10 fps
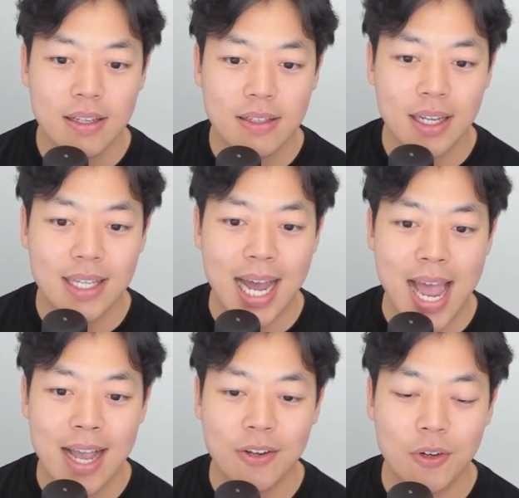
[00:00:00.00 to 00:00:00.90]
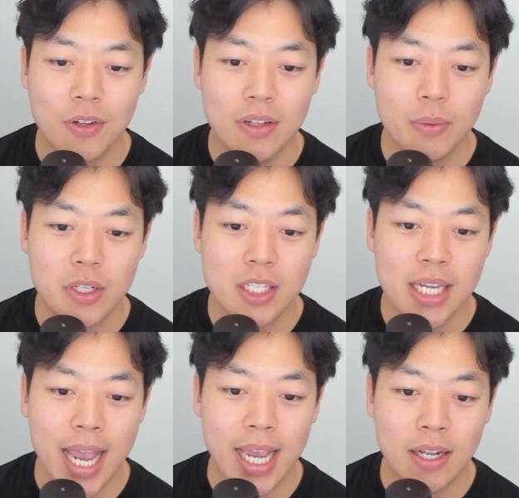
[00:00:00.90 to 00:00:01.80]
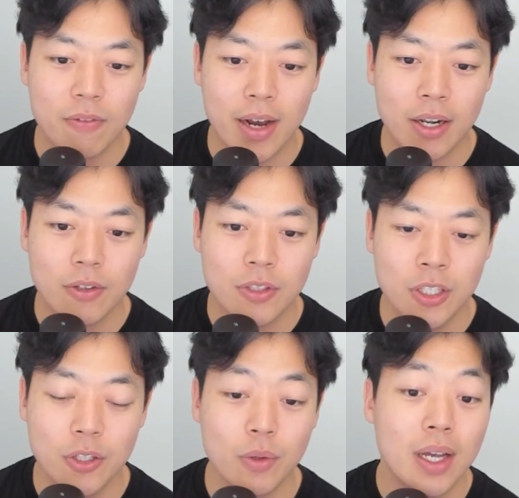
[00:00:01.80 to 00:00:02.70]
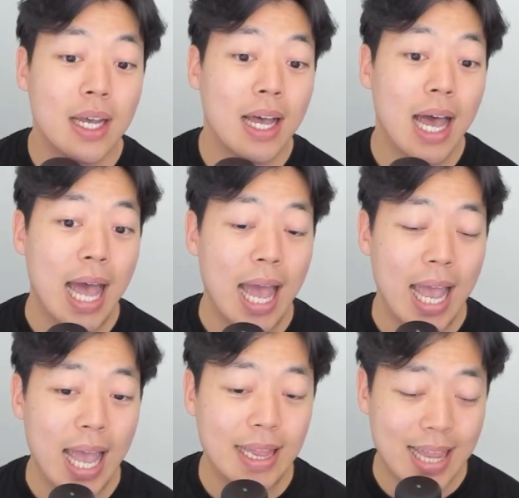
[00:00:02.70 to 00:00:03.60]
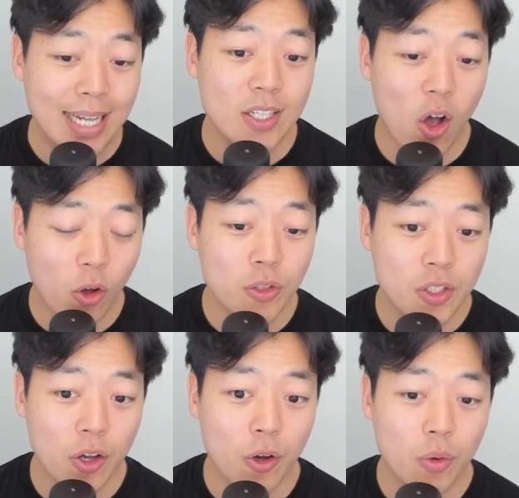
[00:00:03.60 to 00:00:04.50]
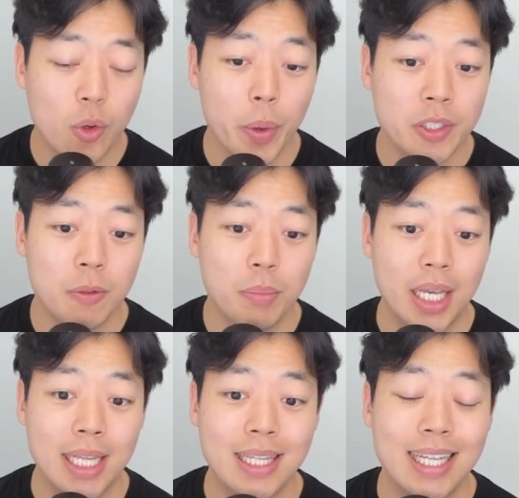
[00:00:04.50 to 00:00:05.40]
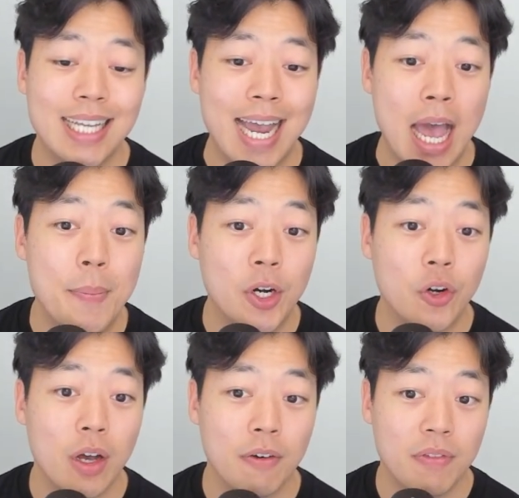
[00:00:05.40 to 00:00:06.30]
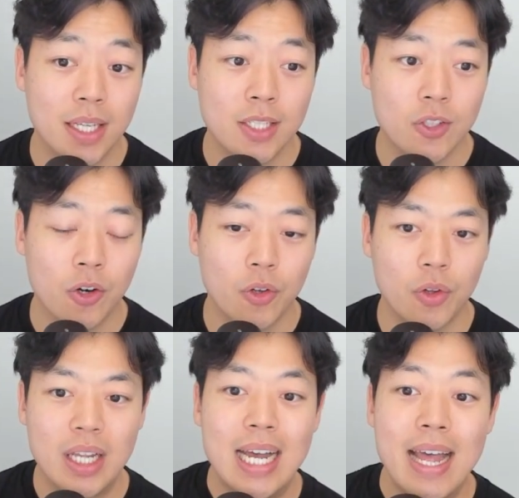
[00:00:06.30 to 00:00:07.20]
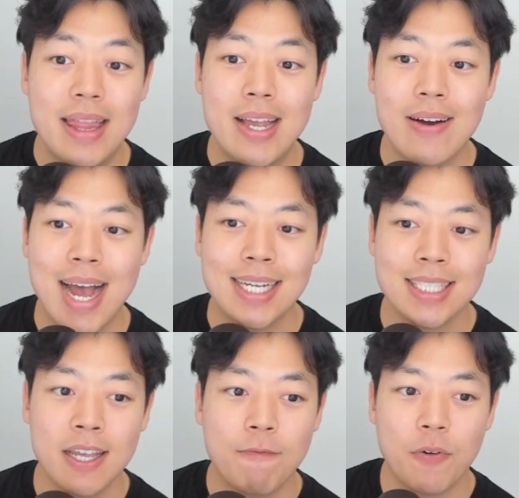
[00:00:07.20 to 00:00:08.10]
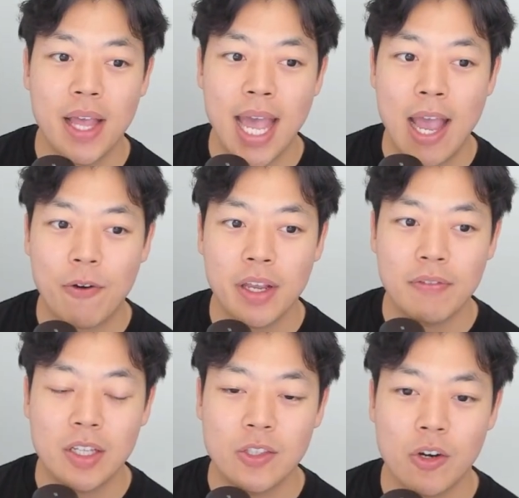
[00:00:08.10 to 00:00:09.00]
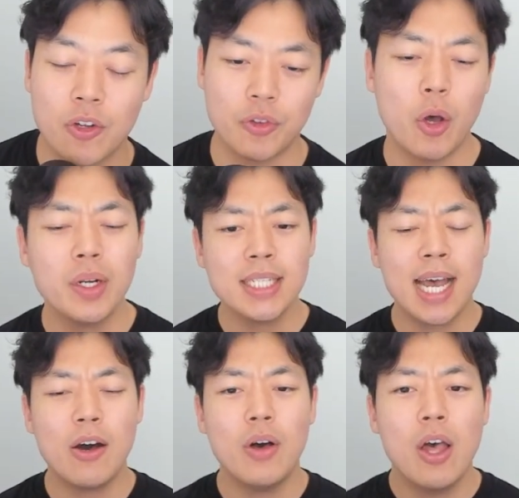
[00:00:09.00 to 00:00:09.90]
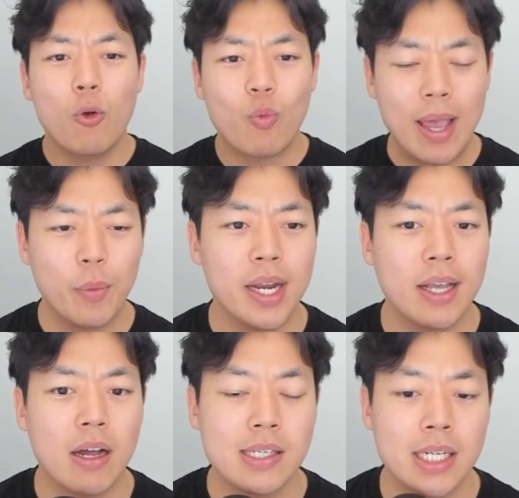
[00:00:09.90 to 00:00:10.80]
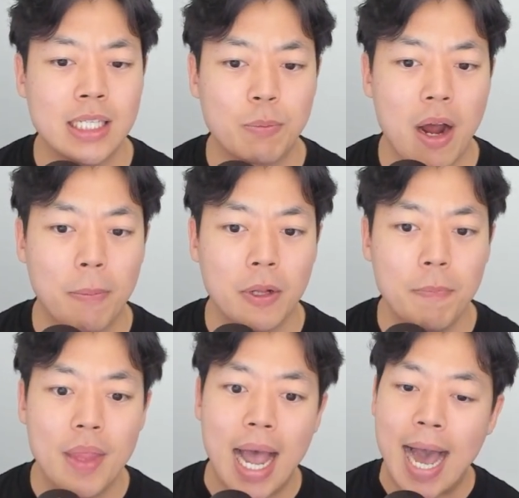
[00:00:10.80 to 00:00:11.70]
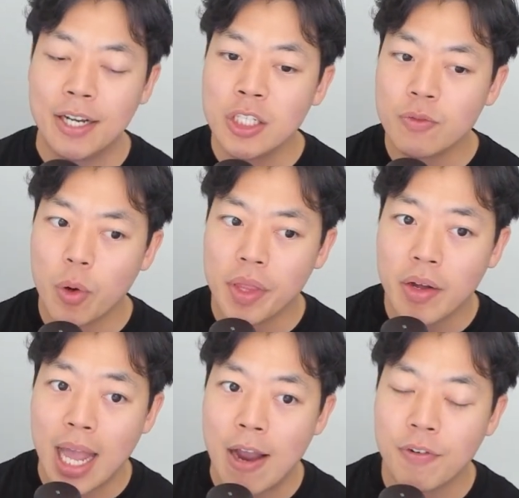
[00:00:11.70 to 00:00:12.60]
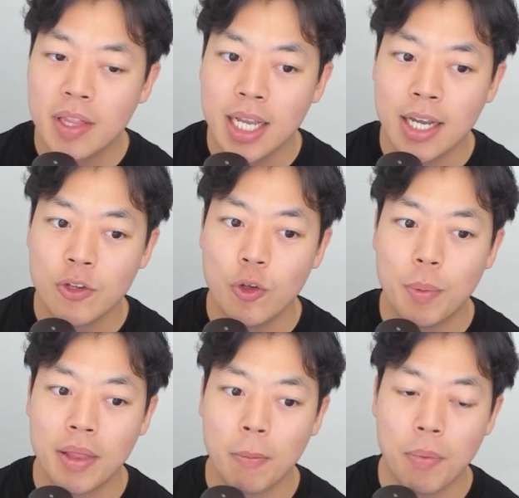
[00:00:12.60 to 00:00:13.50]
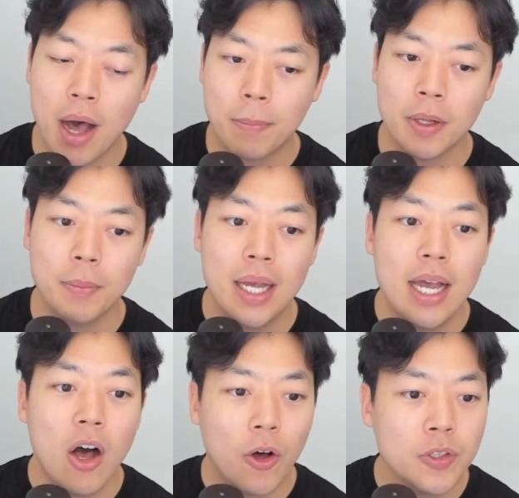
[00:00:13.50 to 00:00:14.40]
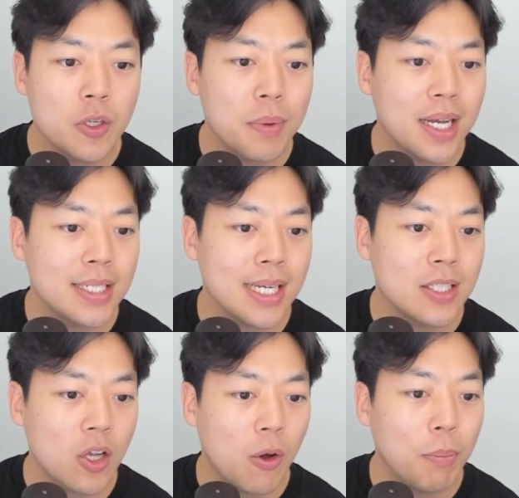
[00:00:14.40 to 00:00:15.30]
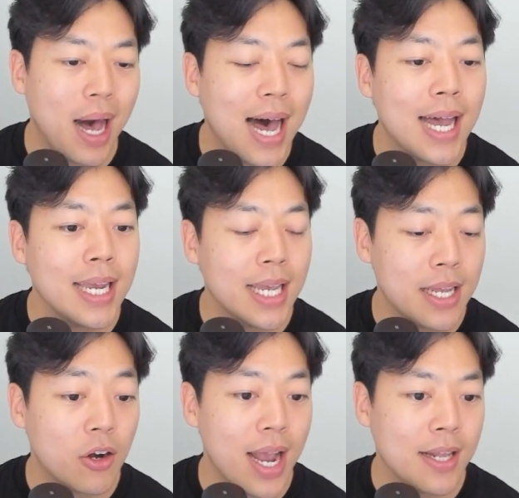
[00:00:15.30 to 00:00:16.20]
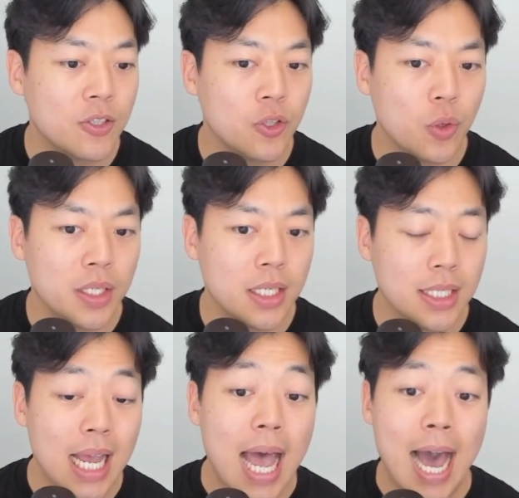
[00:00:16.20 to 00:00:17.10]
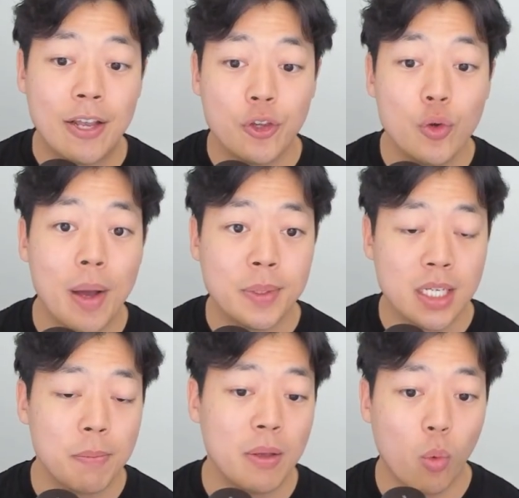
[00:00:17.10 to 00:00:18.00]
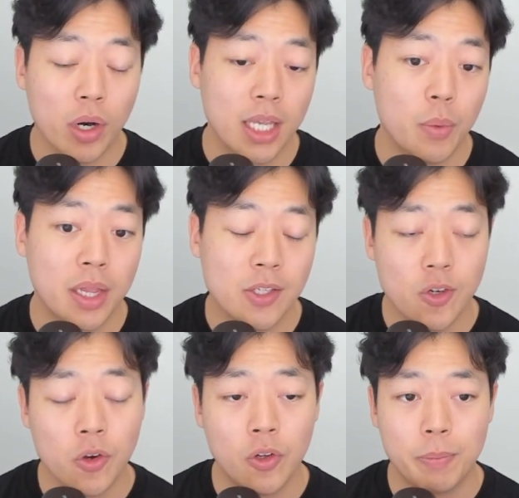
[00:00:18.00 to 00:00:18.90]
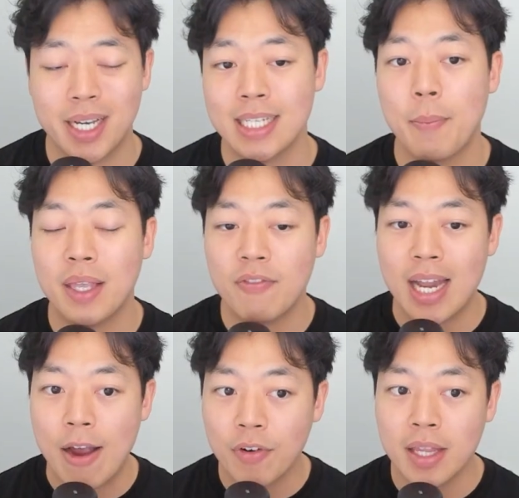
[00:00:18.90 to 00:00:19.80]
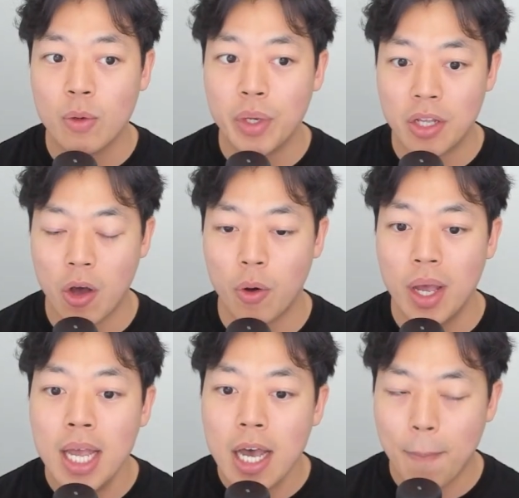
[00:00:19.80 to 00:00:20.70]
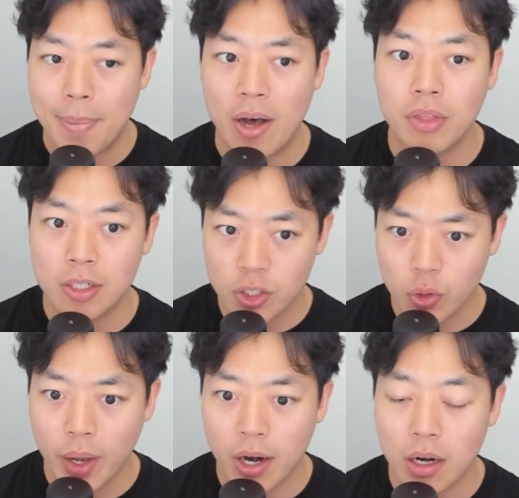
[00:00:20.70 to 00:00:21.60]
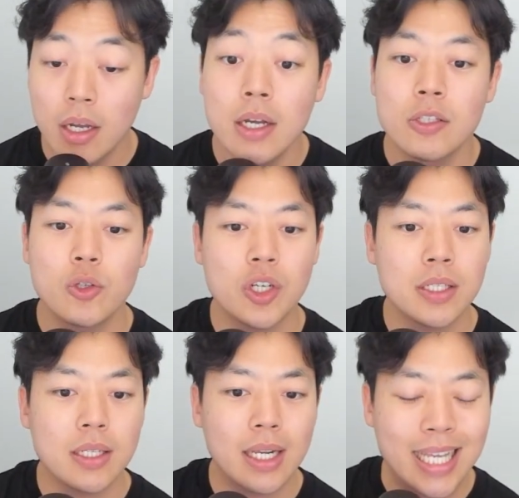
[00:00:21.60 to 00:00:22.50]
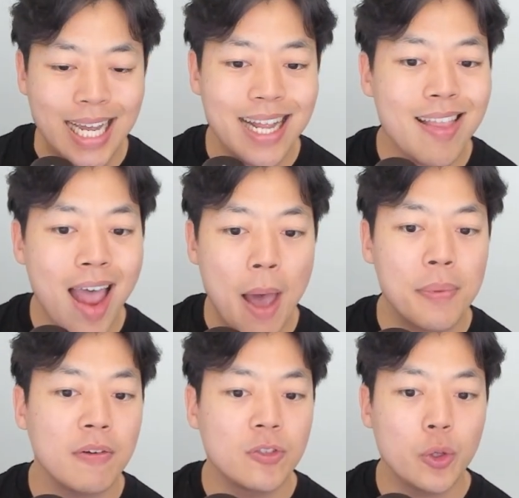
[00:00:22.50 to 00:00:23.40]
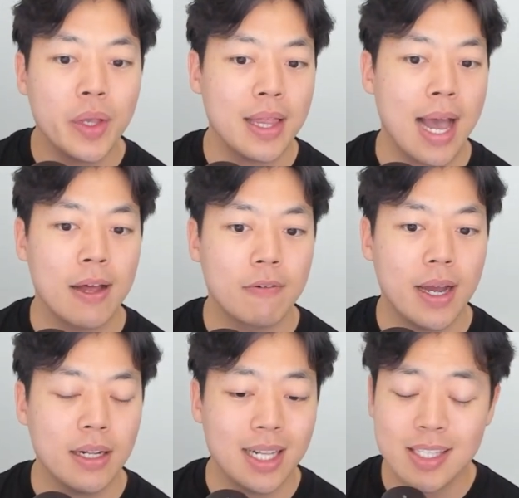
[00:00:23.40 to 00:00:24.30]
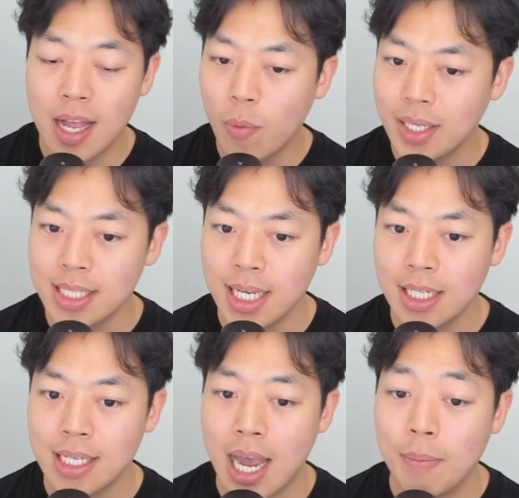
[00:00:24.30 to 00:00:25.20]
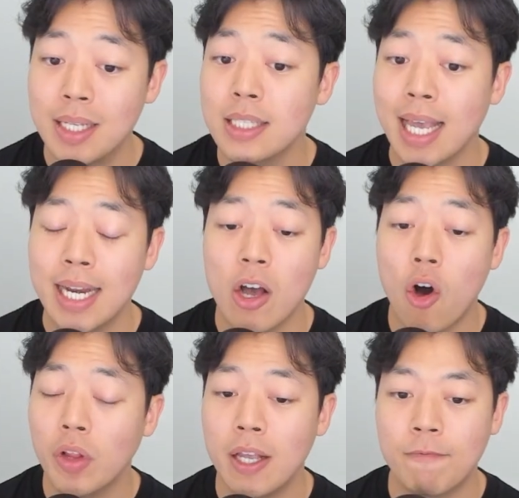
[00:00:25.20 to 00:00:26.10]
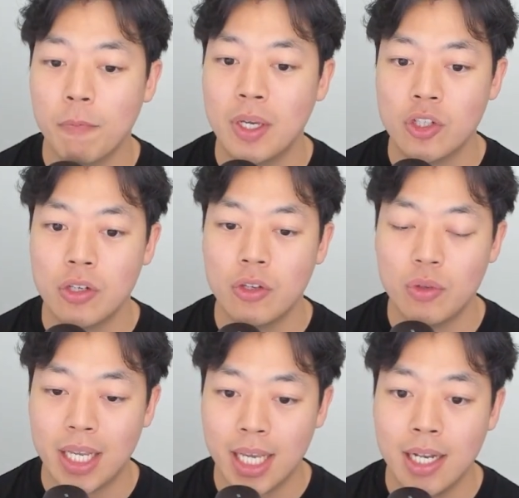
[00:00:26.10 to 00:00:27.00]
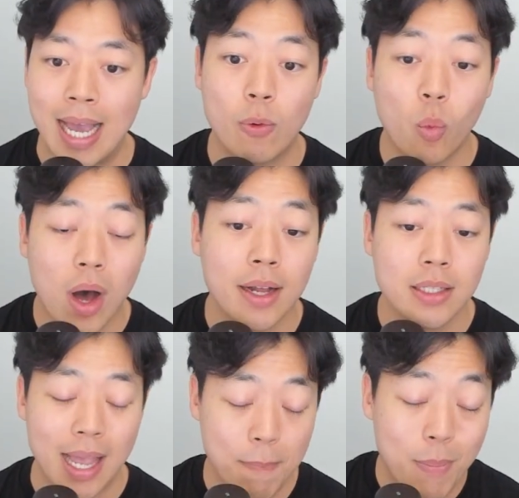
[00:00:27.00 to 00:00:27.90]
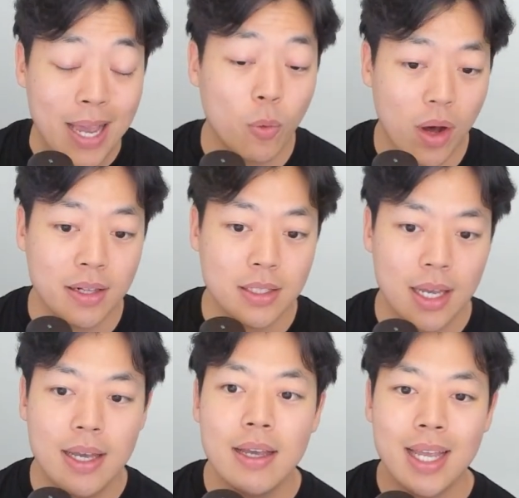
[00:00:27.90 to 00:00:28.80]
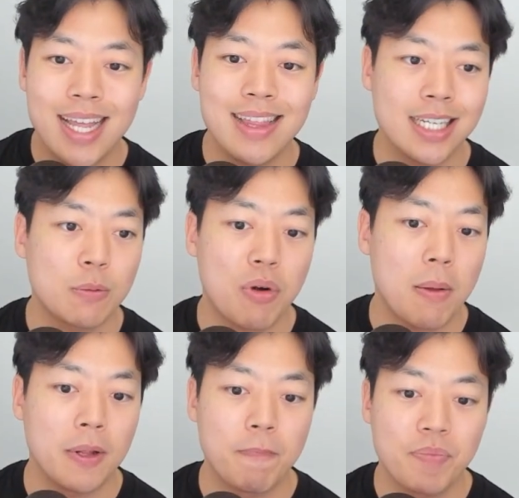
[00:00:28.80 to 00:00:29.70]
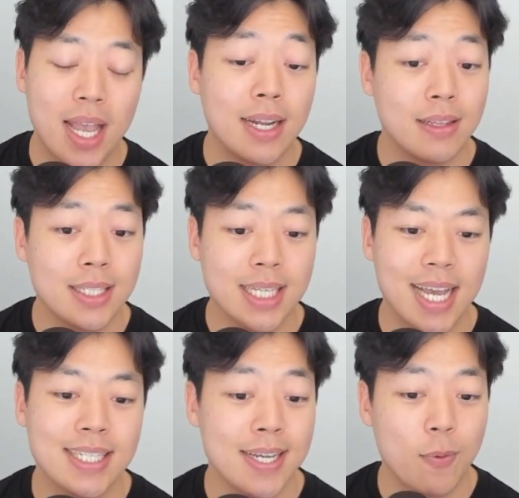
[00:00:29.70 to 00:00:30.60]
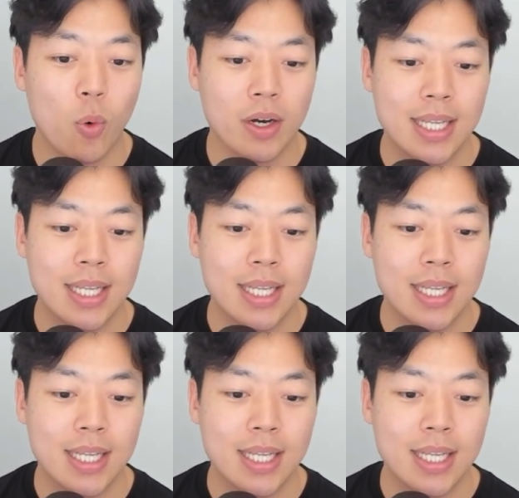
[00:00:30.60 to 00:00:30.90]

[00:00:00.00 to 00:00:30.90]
the diagonal, which is 8 radical 2. That's also going to be the diameter of this circle. They're asking for the area of the circle. Notice how right when I got to this problem, I just wrote down everything I knew about the problem. Also because I saw pi in our answer choices, I knew I was going to be working with the circle because I'm given everything we know about the square. So just get in the habit of doing that, right? It's not wasting any time. It's getting all the information you need and want and might want in this problem. And in this case, it worked